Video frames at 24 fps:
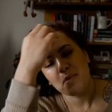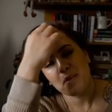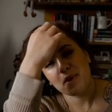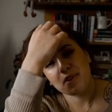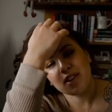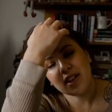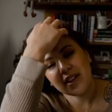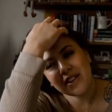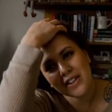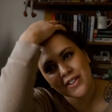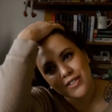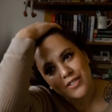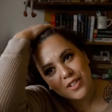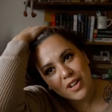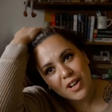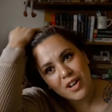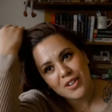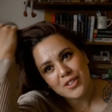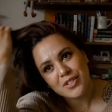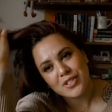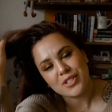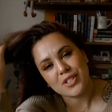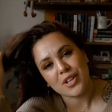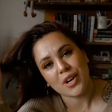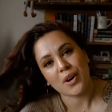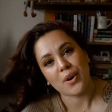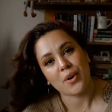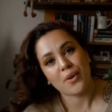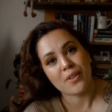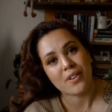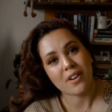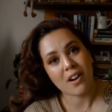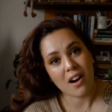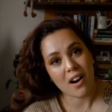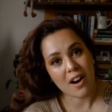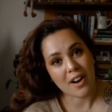But then there's also
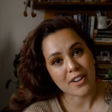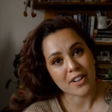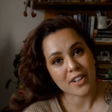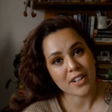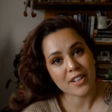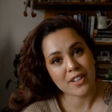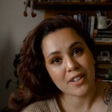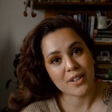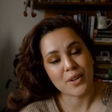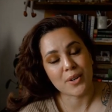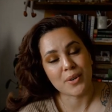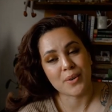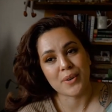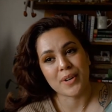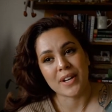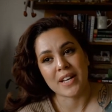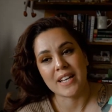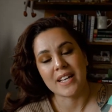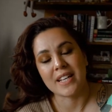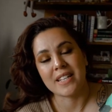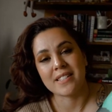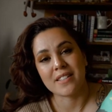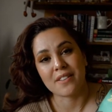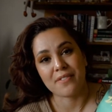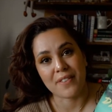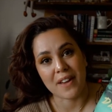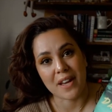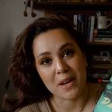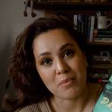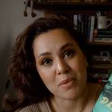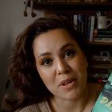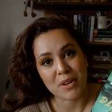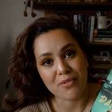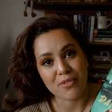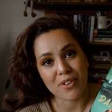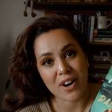Connor, who is a
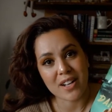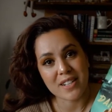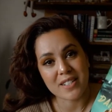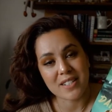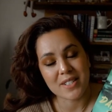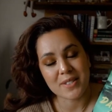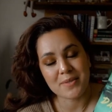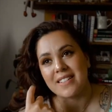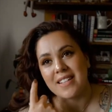family friend.